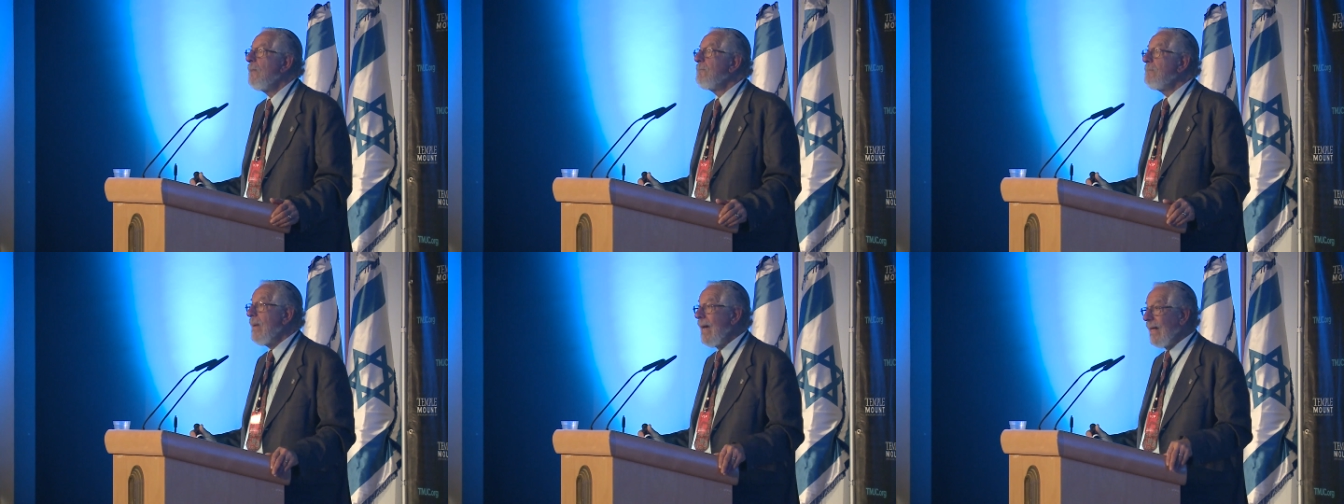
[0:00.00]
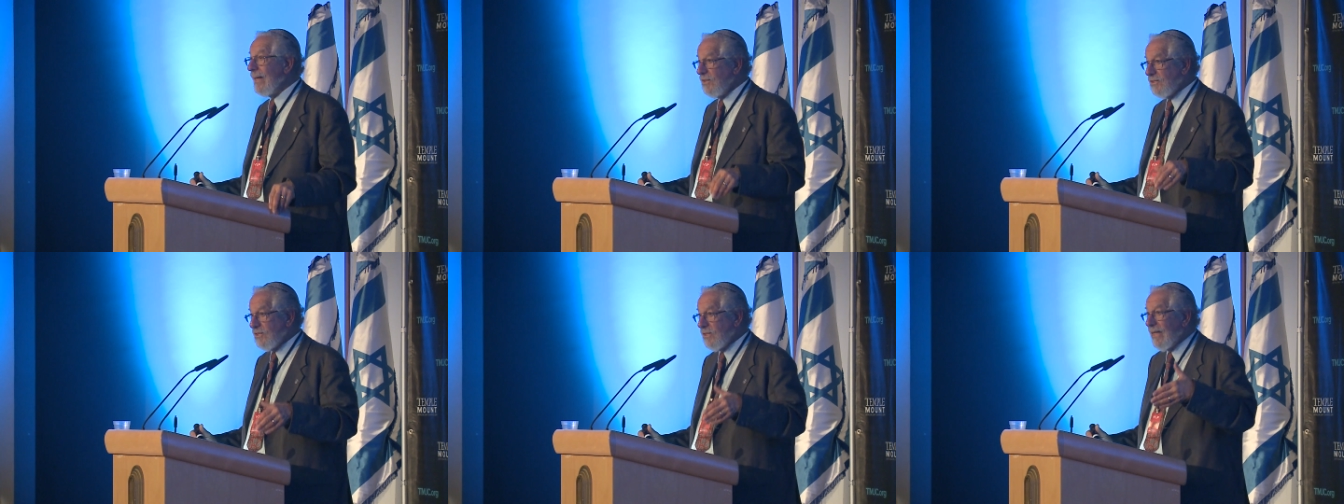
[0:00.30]

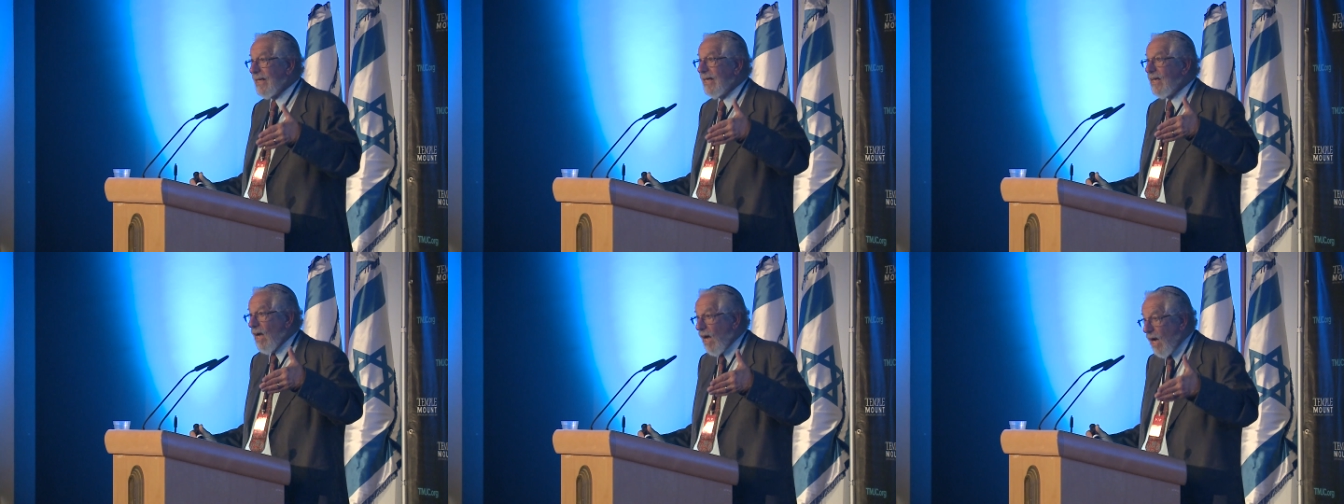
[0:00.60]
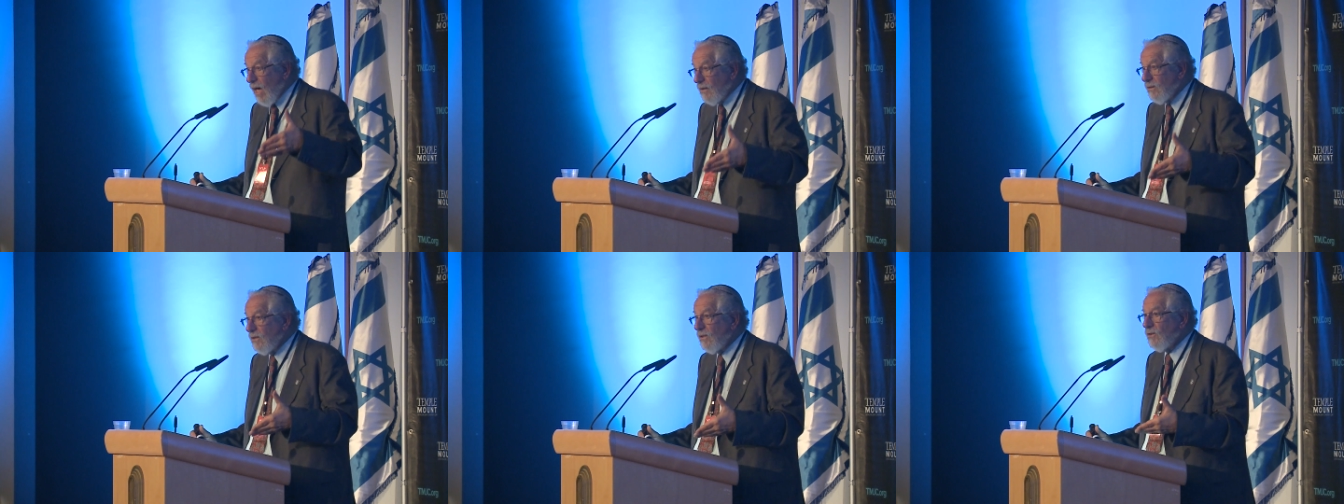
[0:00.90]
managed to get
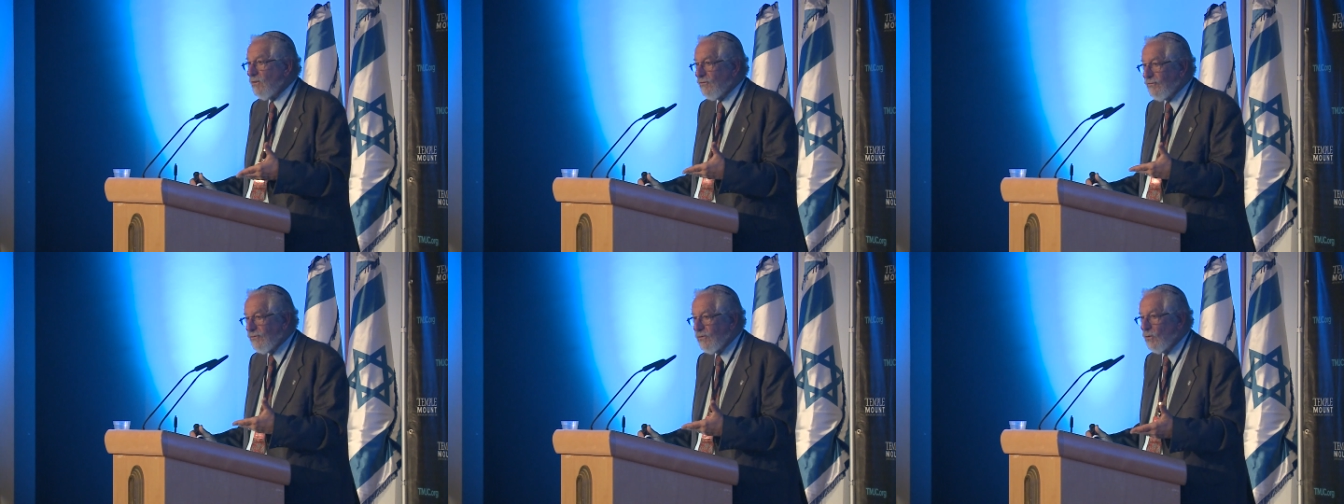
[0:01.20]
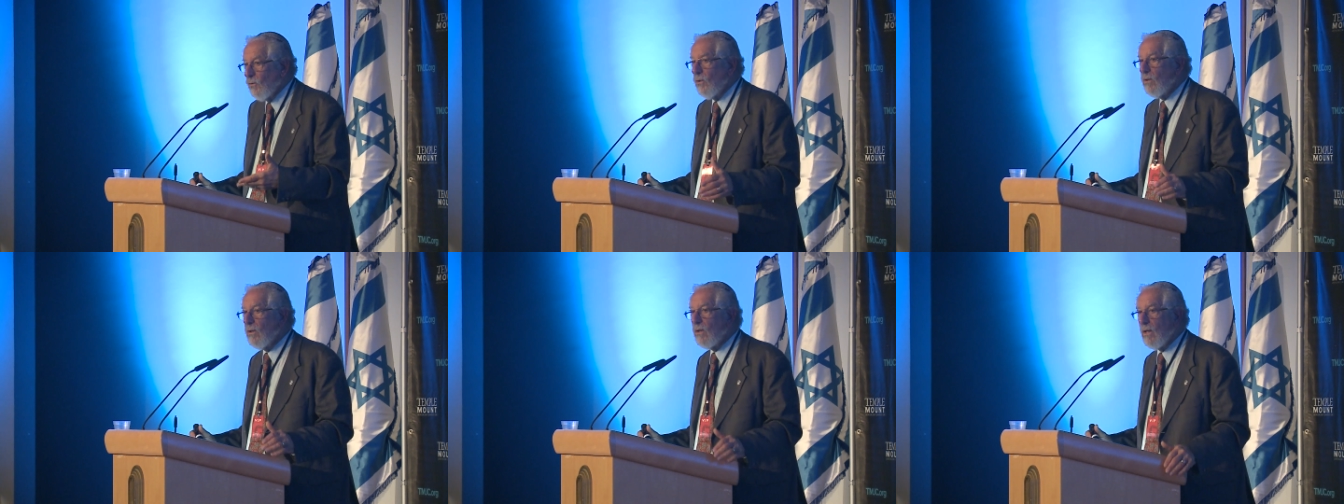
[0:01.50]
under the
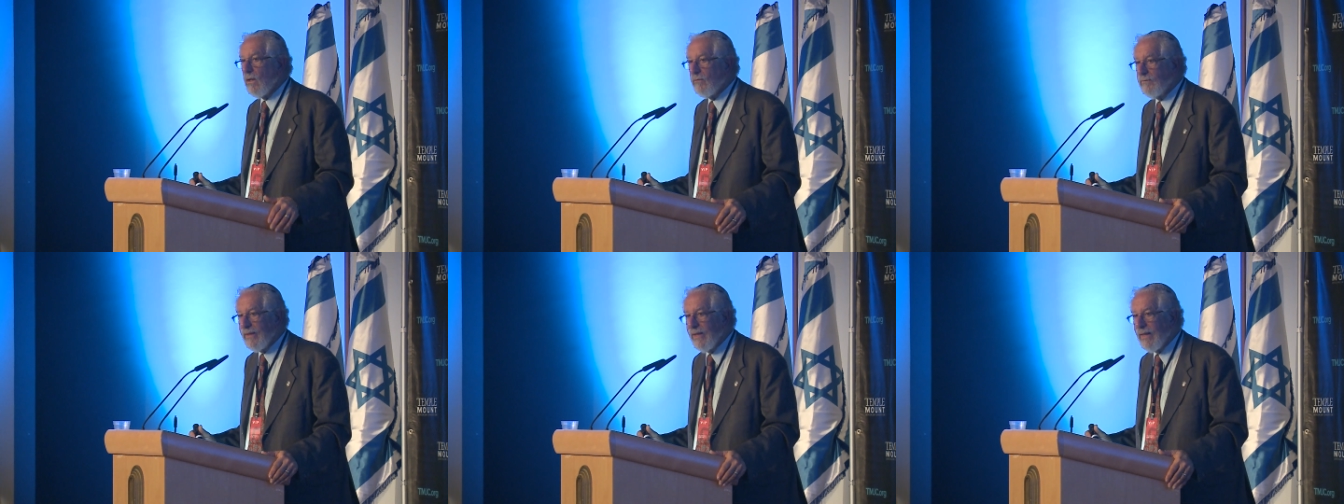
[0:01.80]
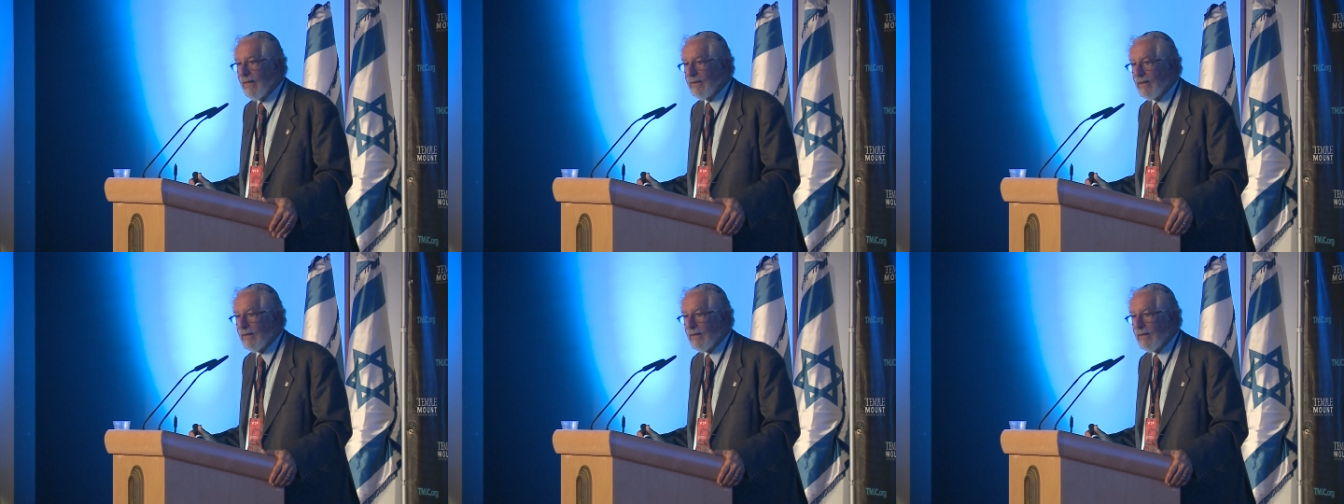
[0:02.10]
floor of the